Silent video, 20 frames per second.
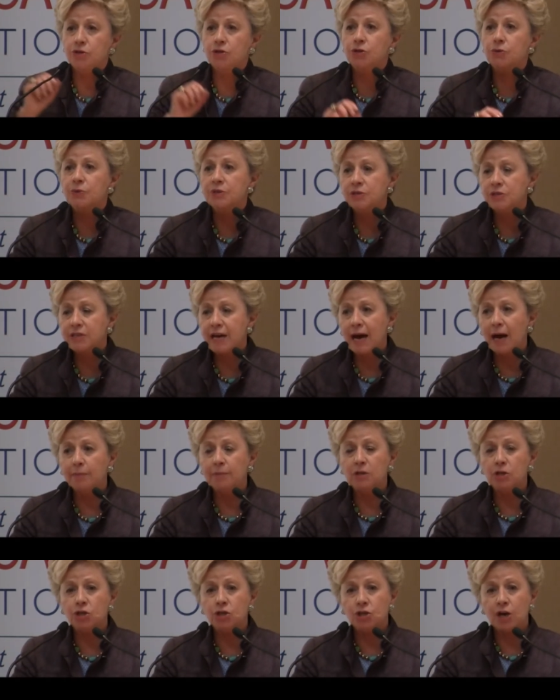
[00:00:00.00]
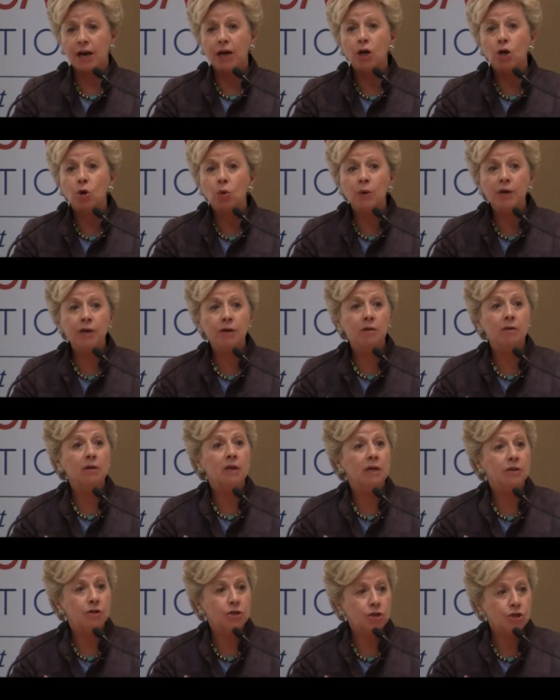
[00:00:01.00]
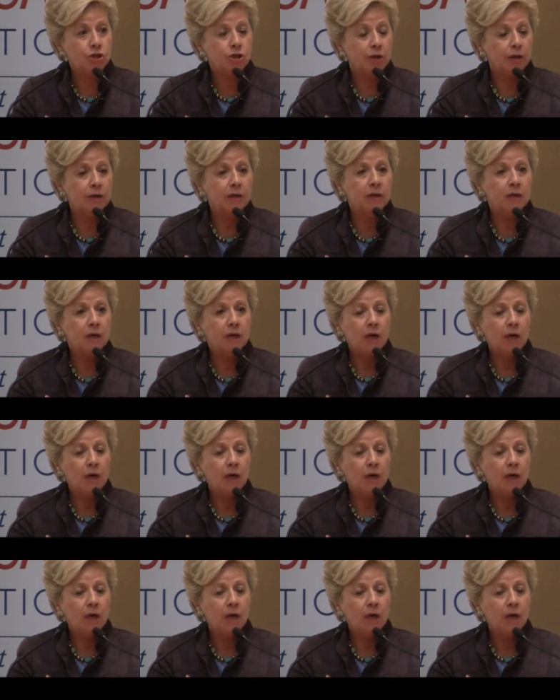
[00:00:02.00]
to establish a critical edition